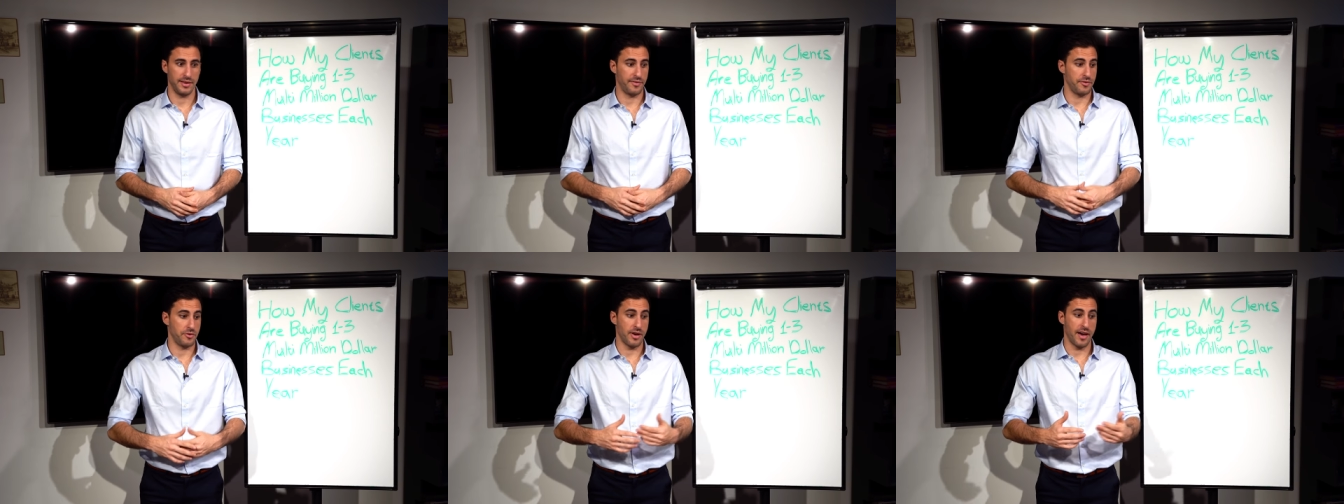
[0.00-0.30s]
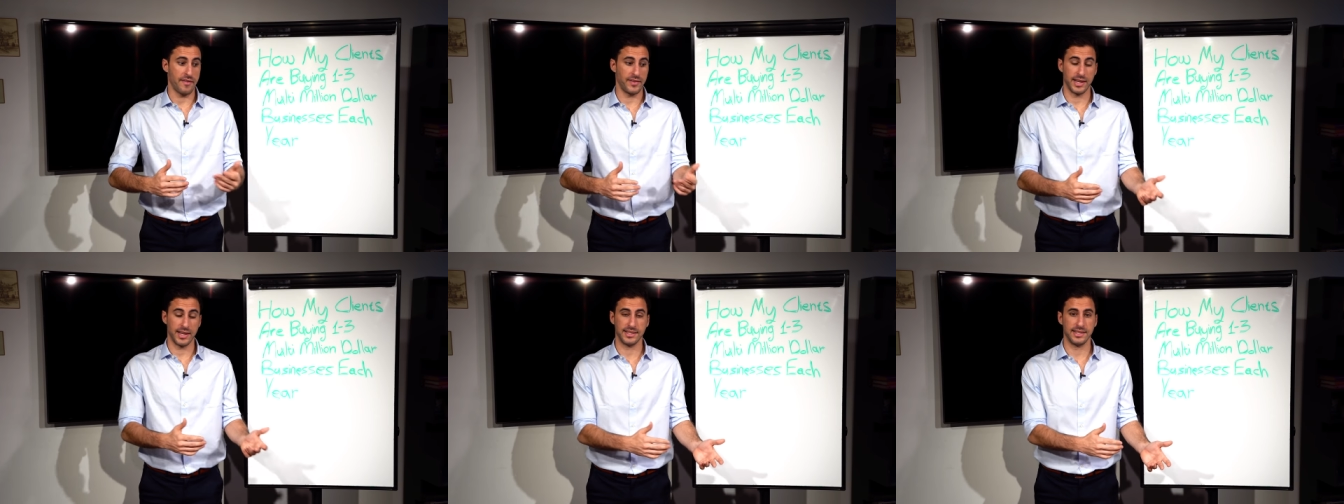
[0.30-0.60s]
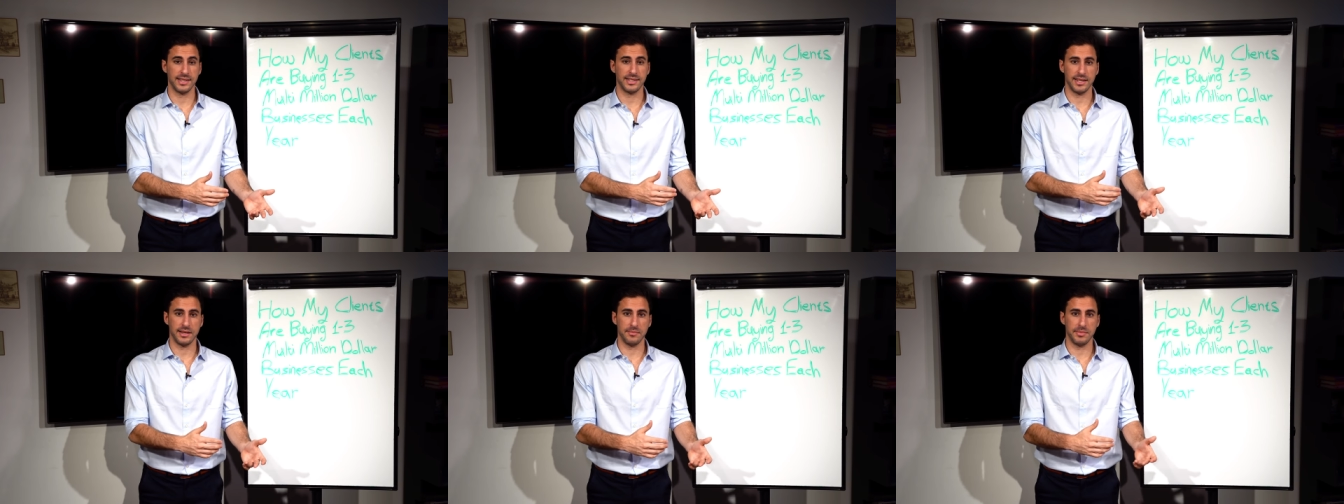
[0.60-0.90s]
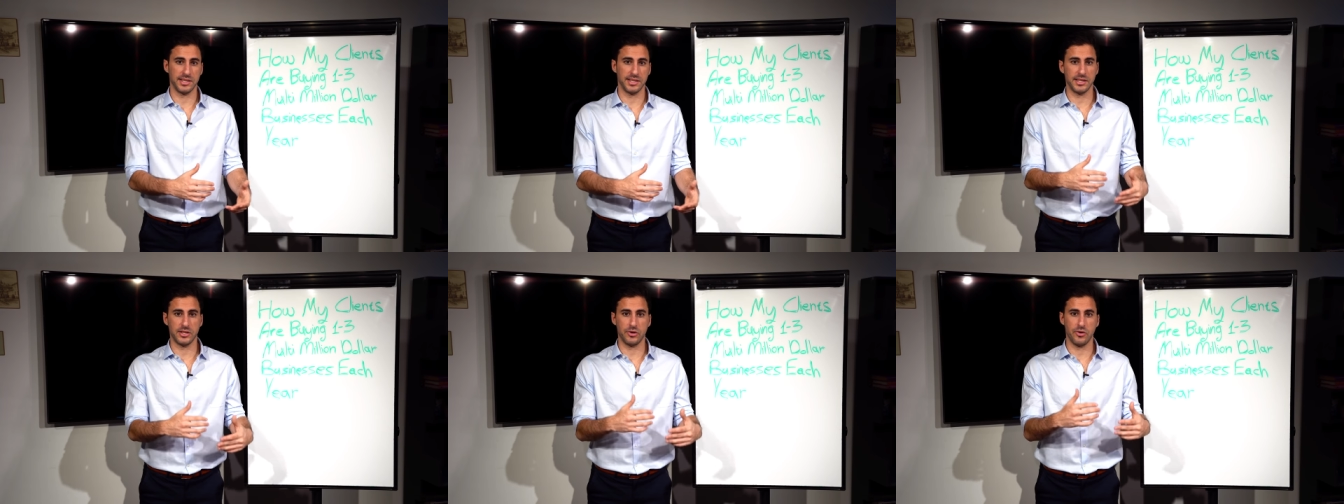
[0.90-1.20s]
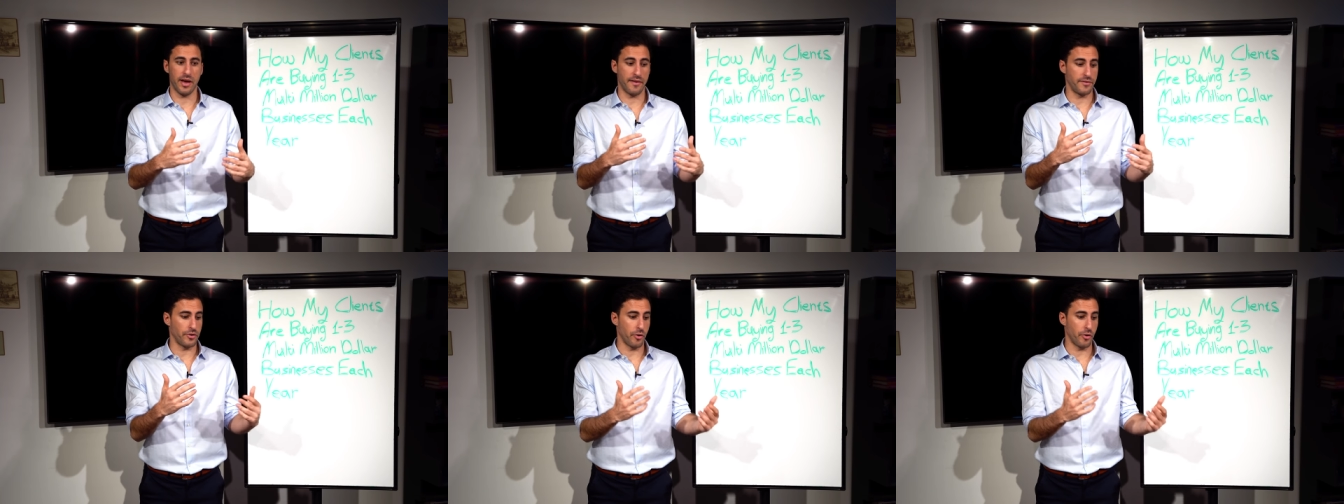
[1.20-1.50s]
if you have an existing
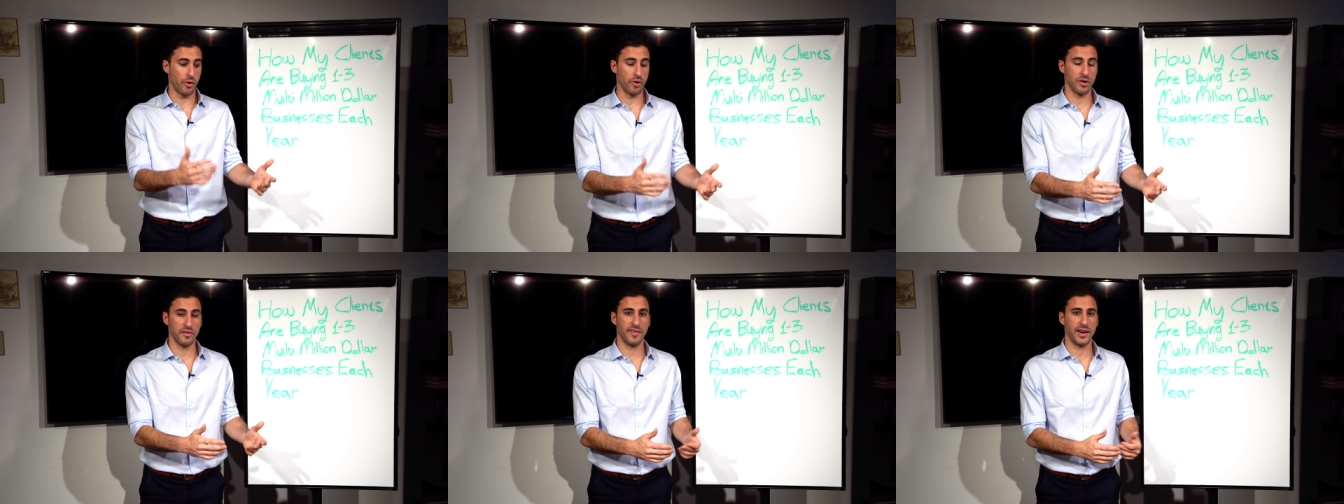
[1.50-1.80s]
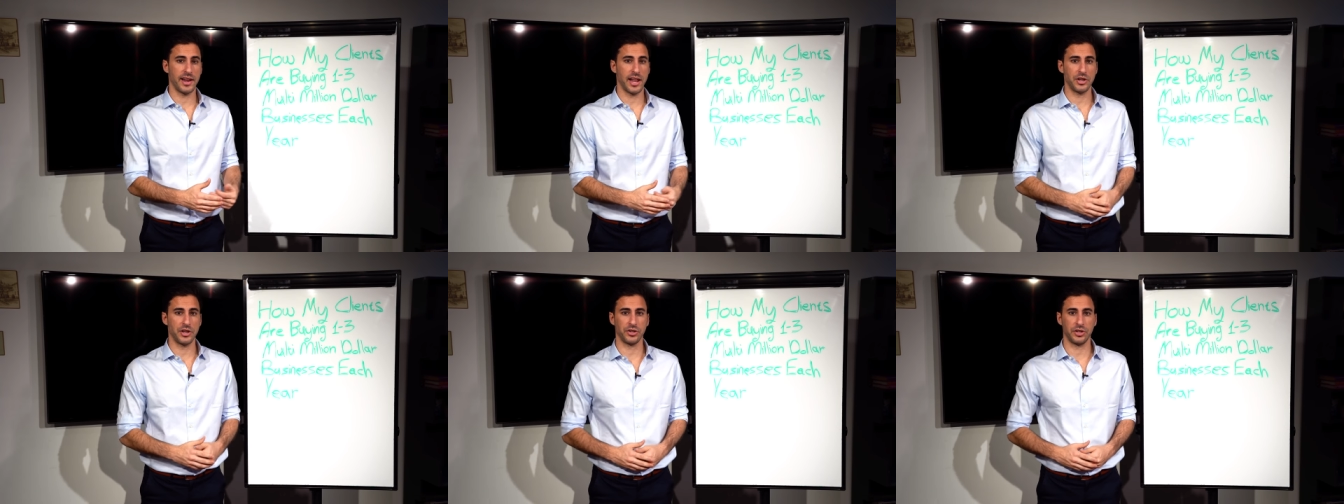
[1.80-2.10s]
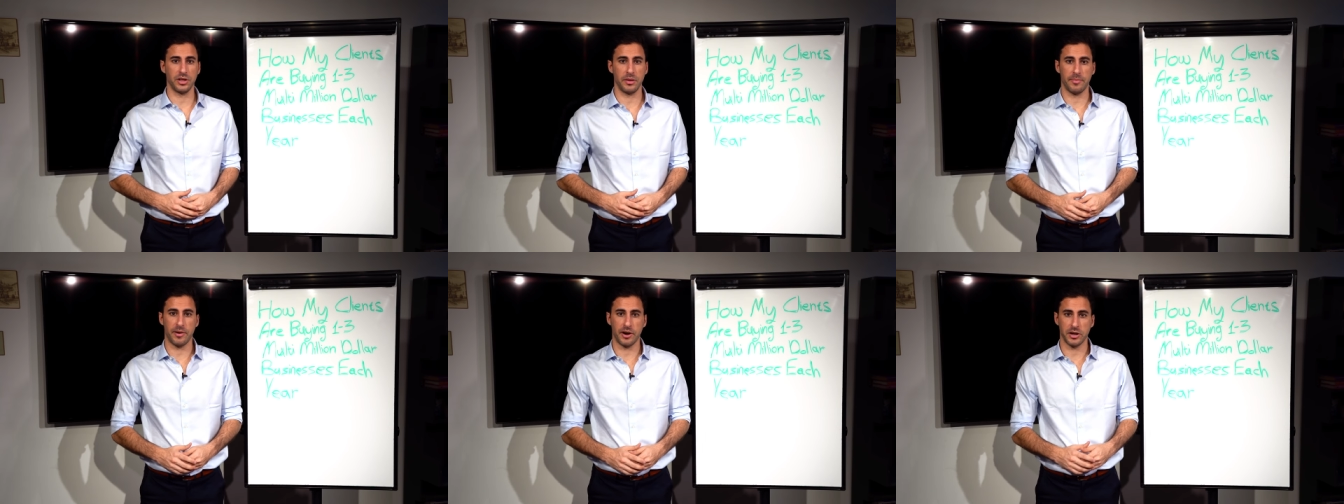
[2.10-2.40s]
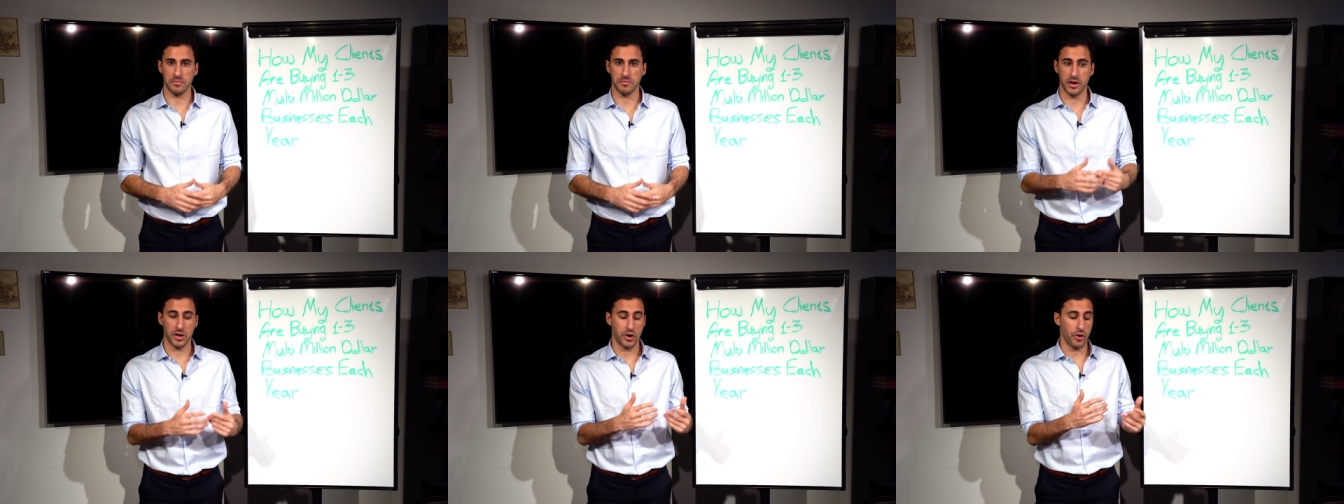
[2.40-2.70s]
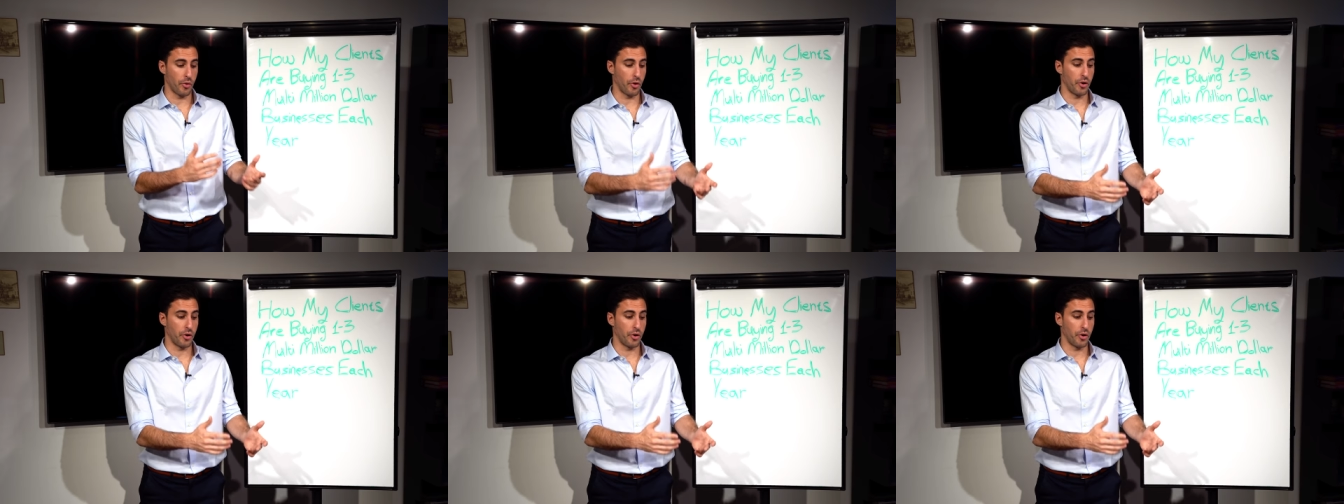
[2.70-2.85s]
business, you have your own financial department,